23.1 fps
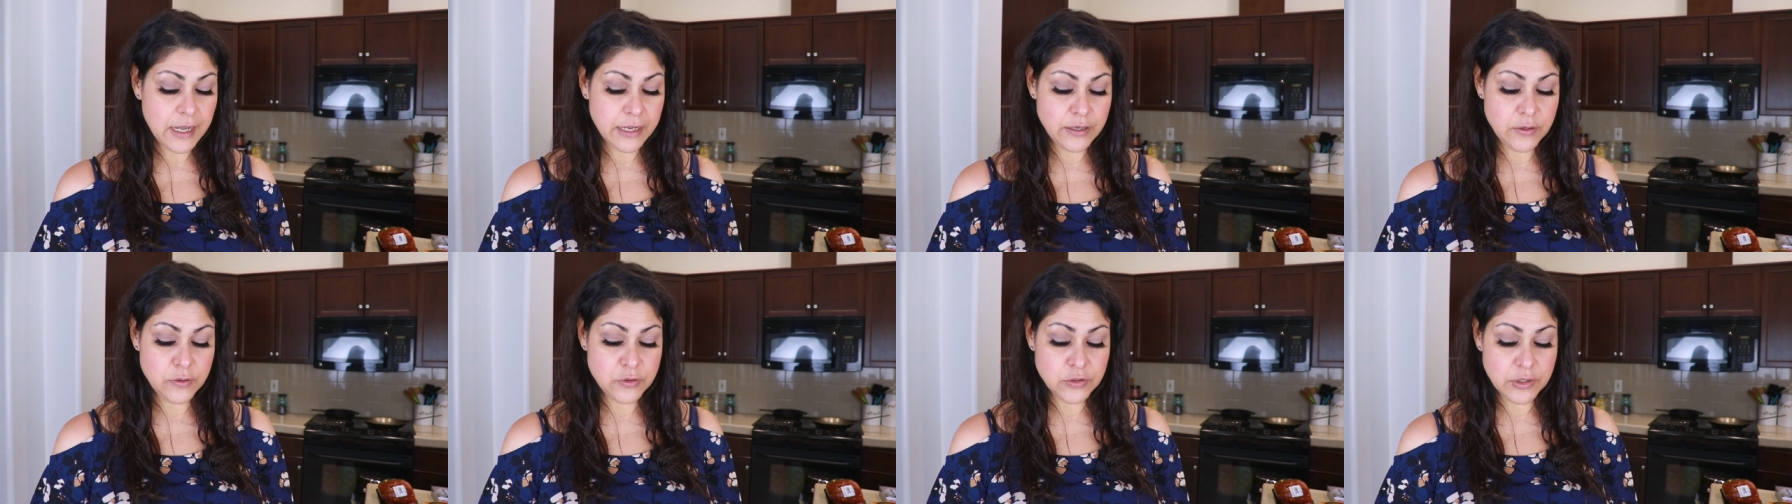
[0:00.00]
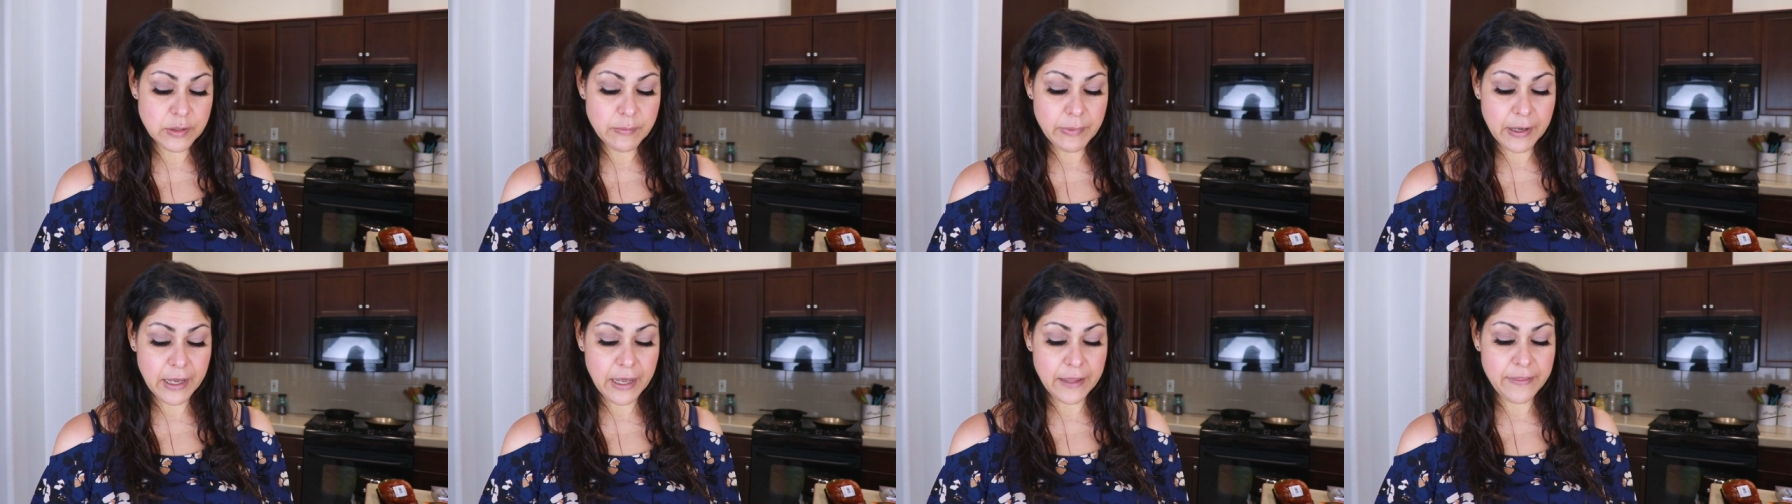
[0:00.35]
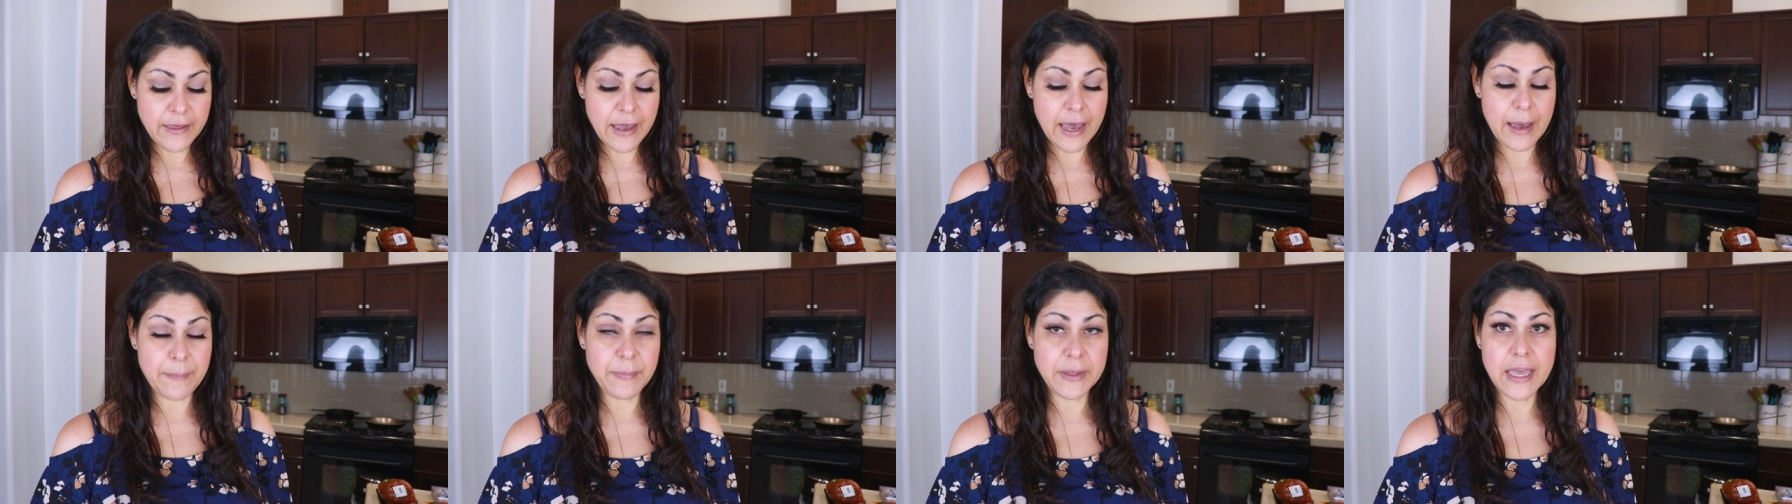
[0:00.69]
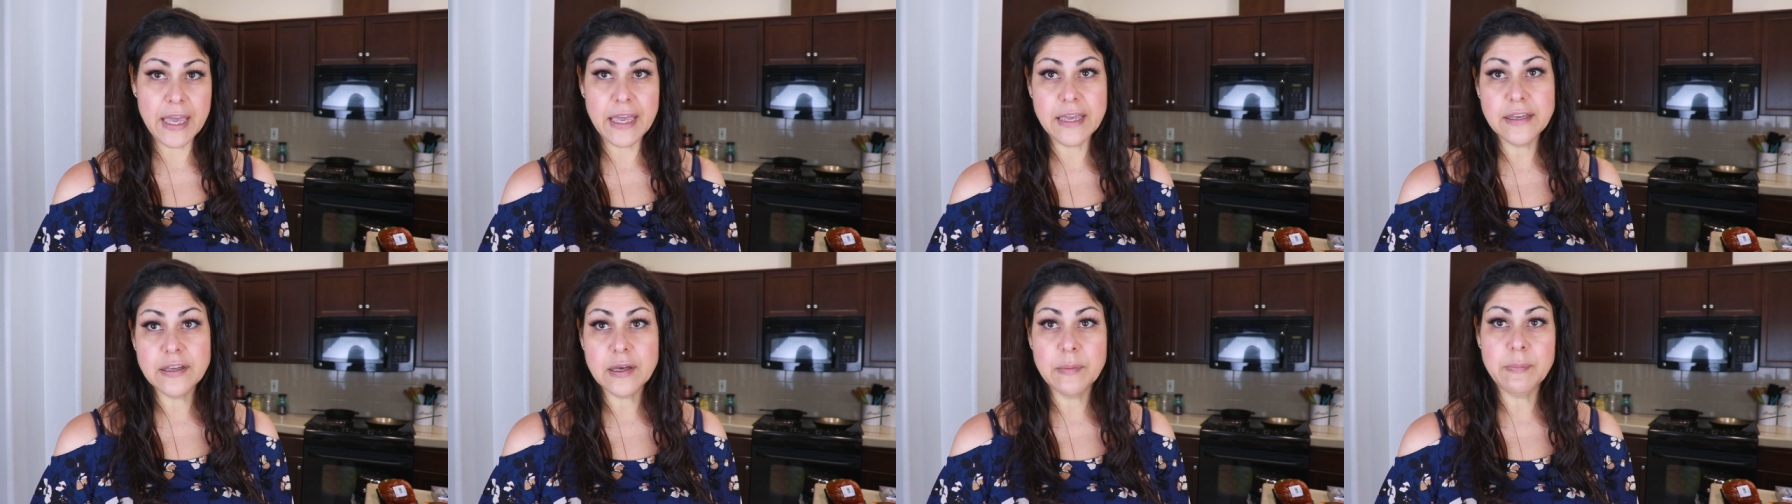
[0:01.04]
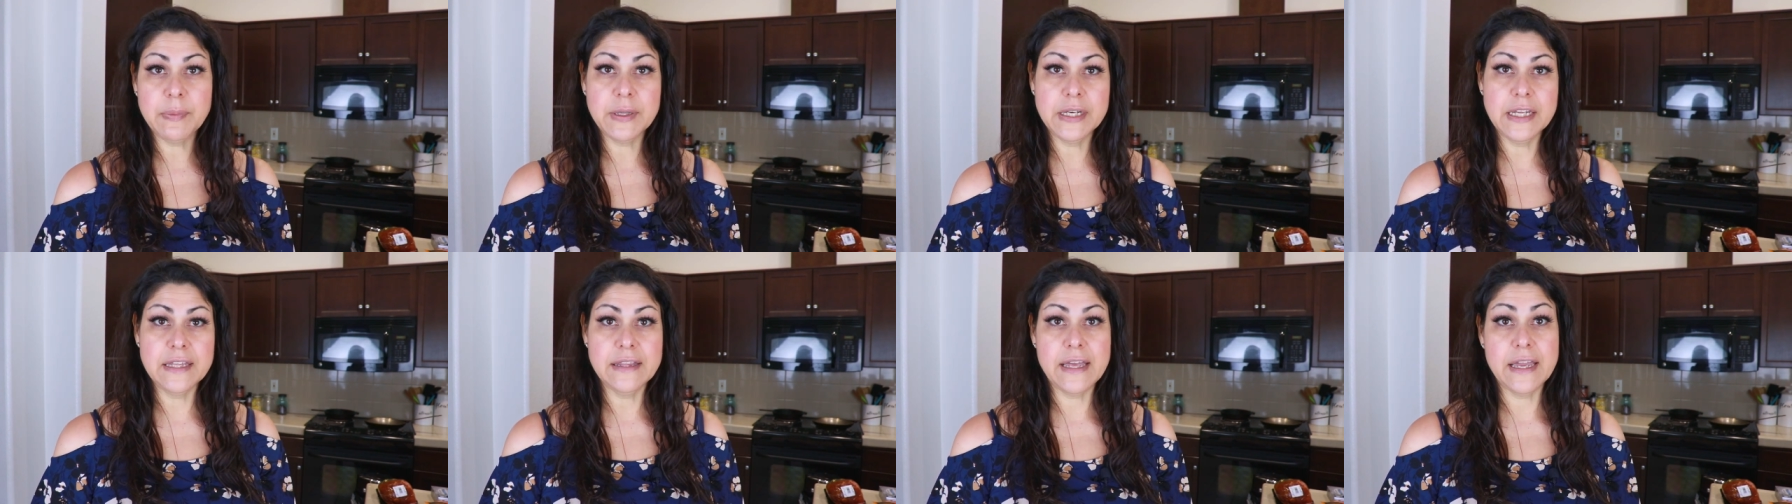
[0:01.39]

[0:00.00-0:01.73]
I usually buy the Happy Egg Company.